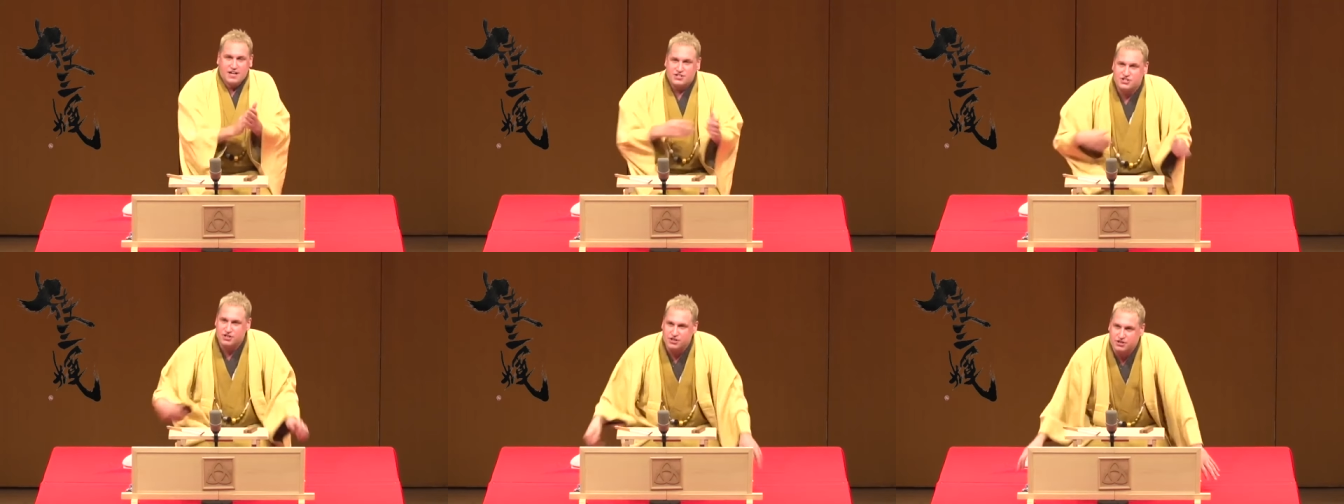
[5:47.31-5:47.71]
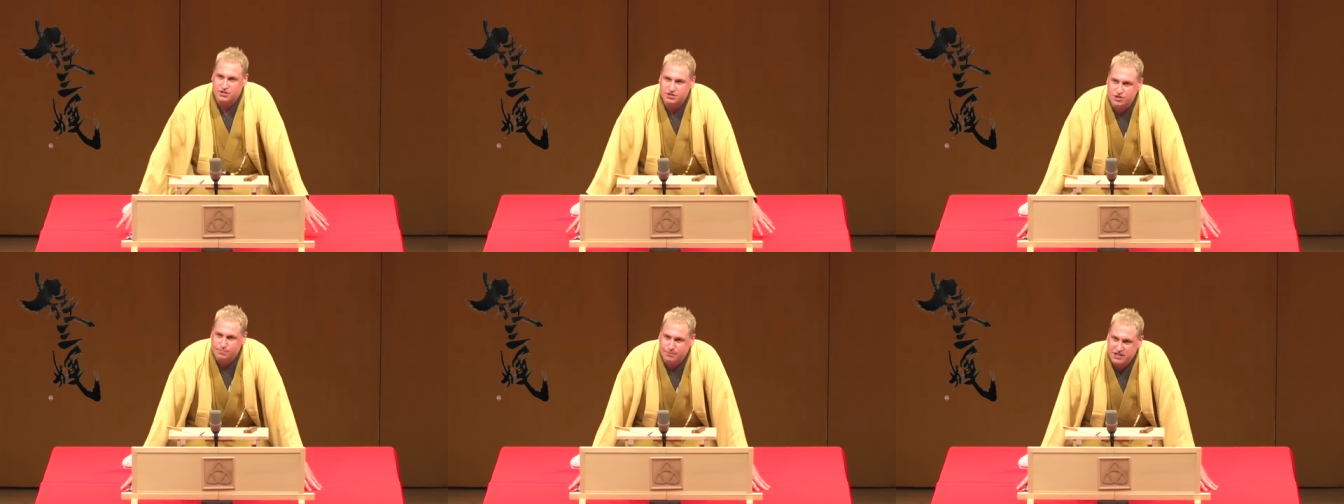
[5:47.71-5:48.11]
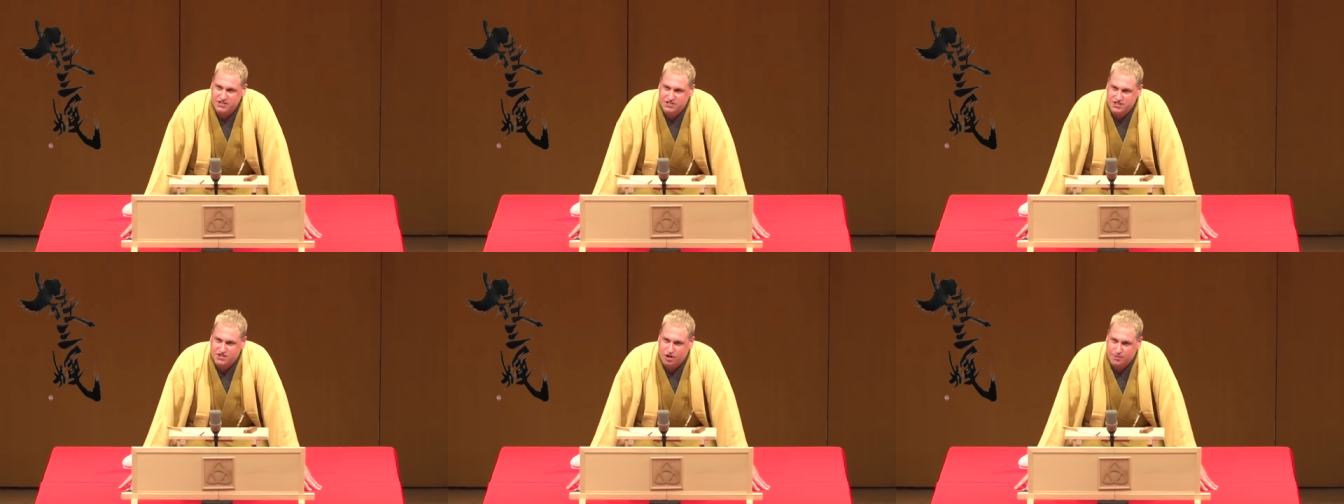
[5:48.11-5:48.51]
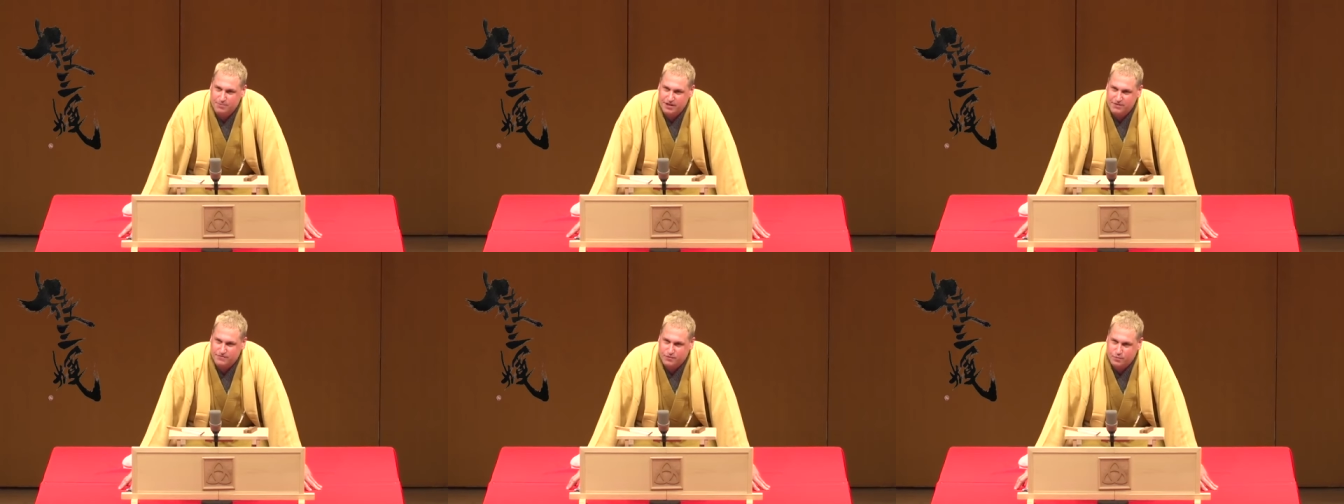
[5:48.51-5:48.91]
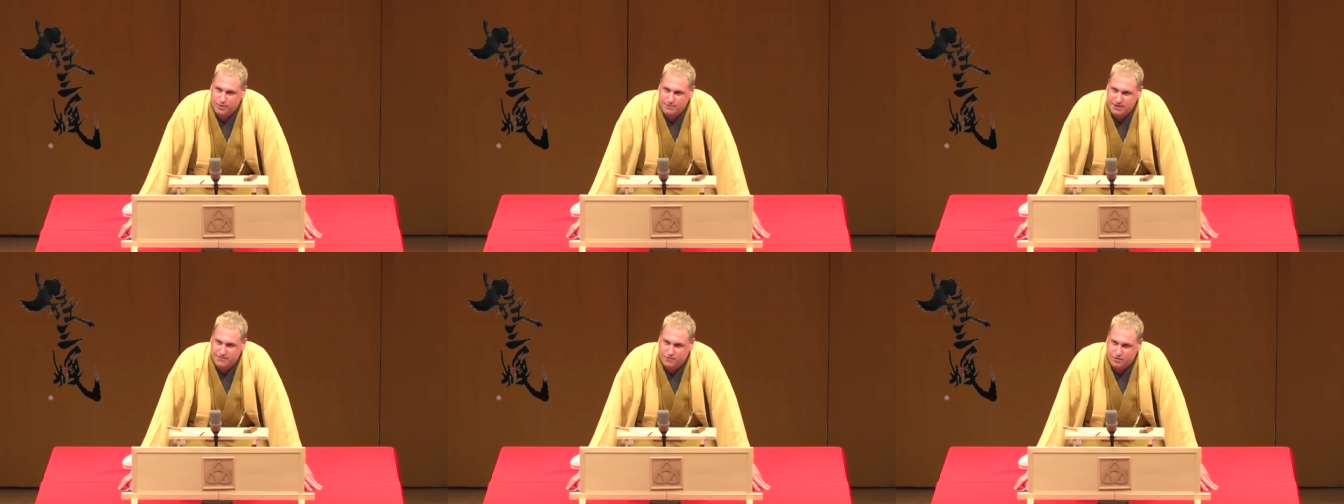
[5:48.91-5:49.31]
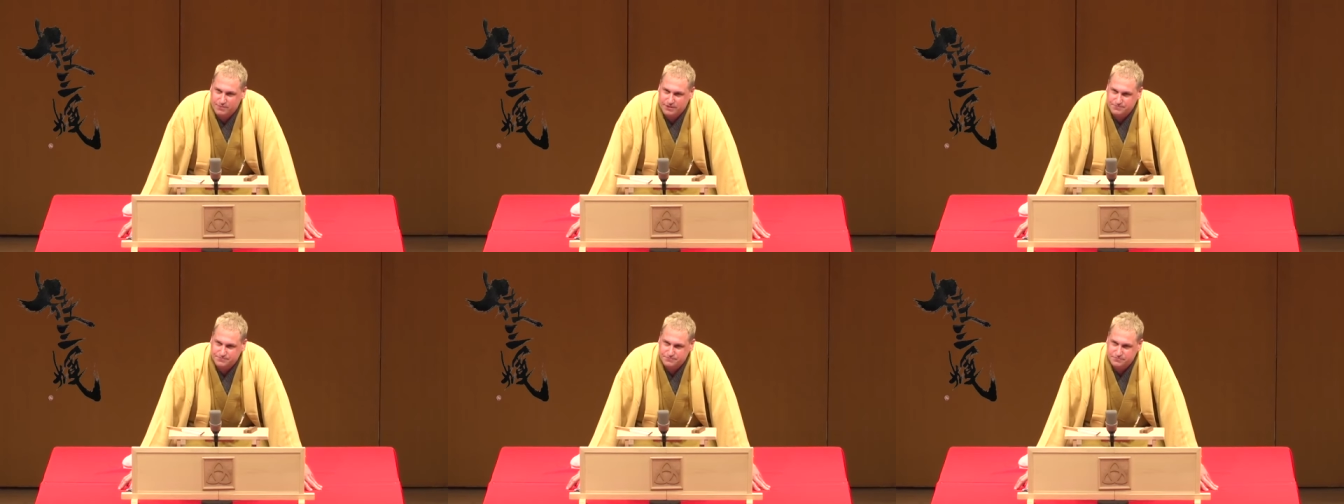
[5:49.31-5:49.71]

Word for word: Sir, could you please just calm down for one minute for me?